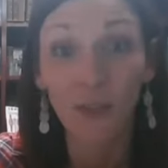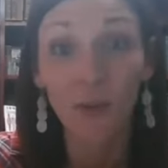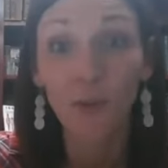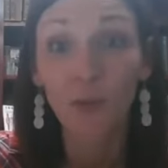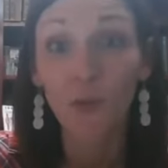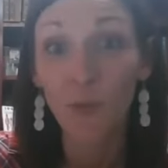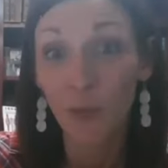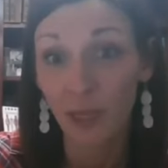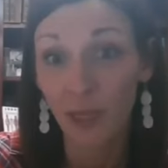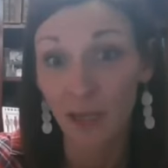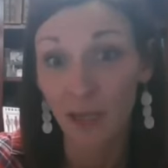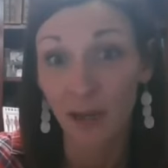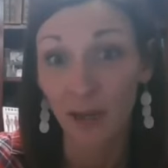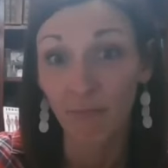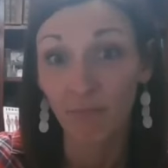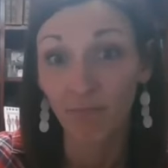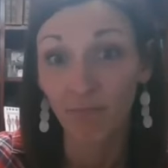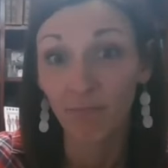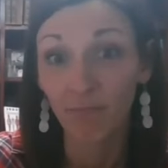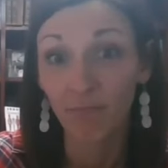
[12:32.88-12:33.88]
social
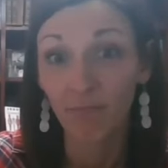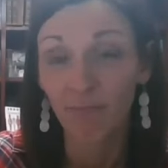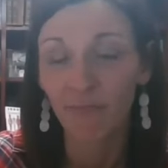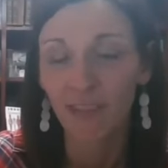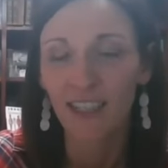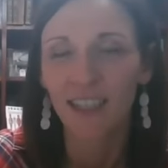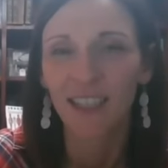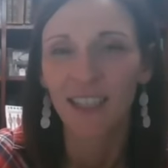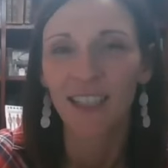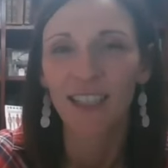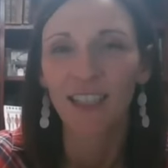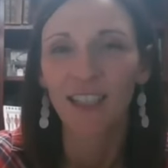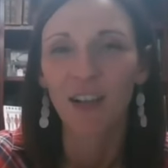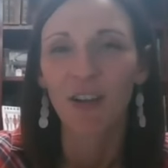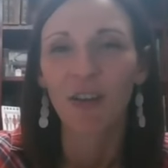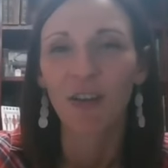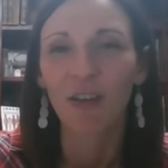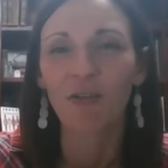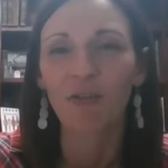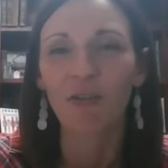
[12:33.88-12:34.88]
media.
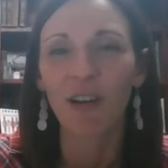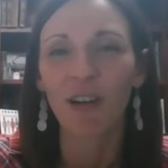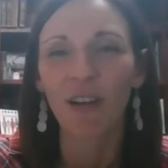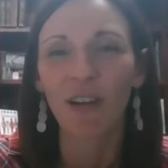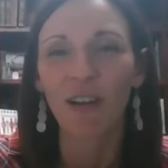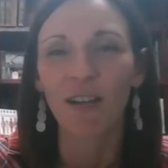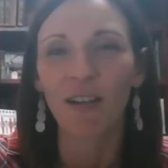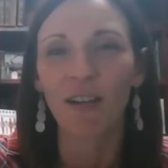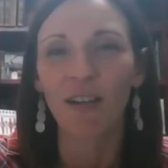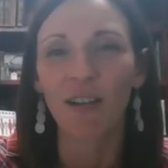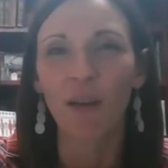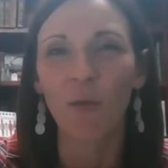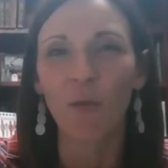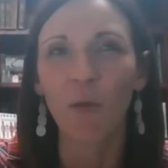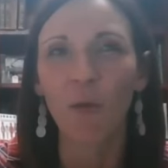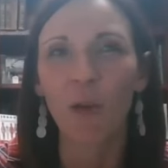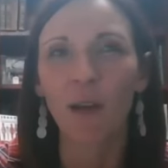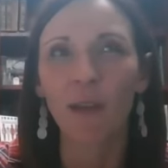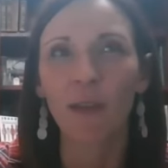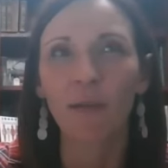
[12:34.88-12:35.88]
So
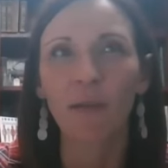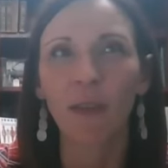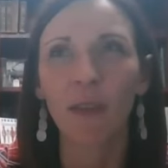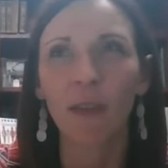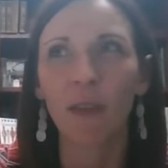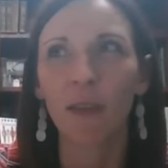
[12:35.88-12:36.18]
one of